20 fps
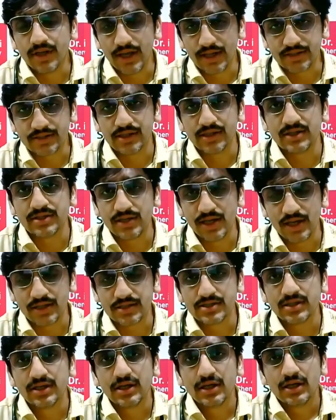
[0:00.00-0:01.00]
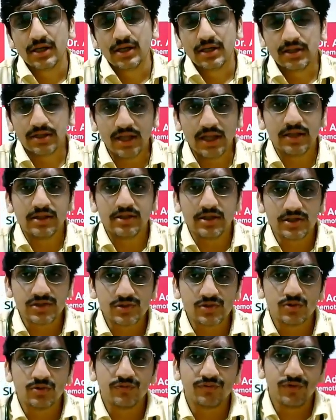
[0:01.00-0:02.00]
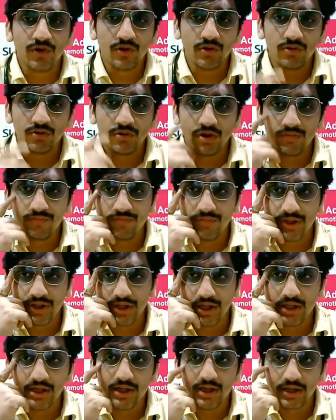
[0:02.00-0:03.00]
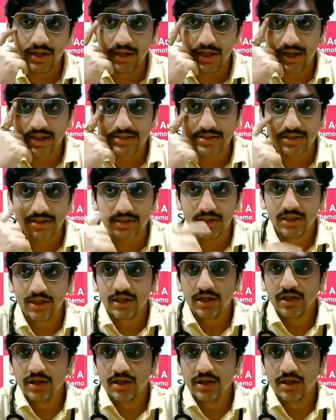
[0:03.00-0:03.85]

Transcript: X-ray chest, then this should follow up with a lung cancer